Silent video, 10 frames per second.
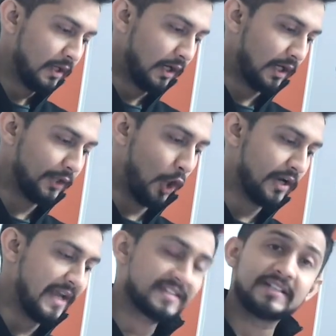the
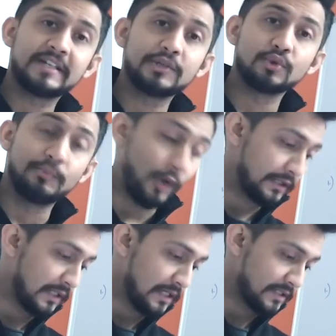Audacity to
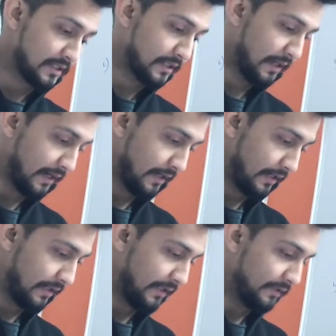podcast,
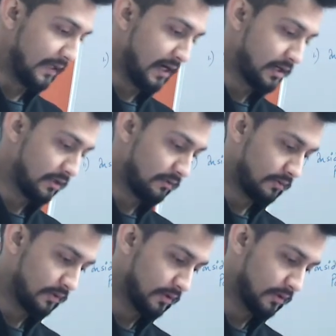and in that